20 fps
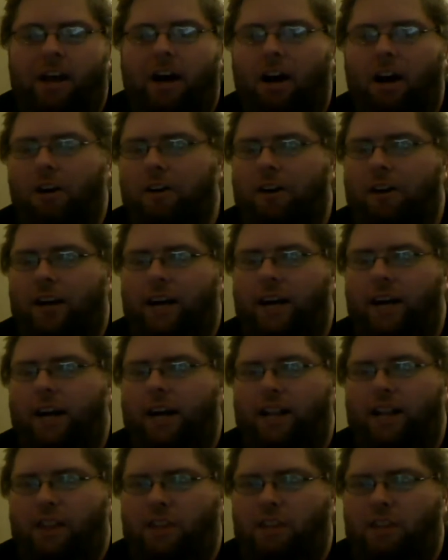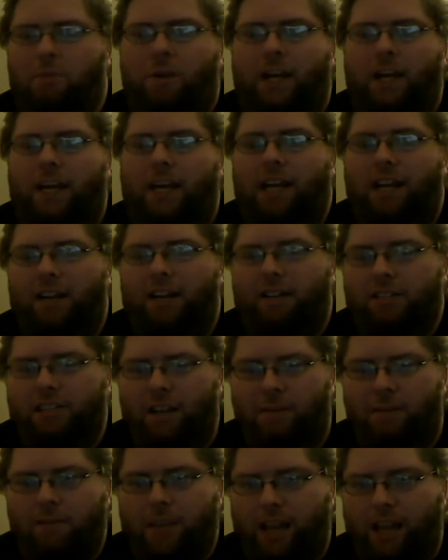Arya 3 or
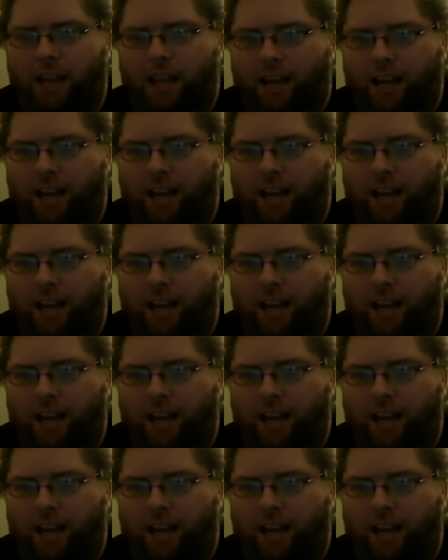something.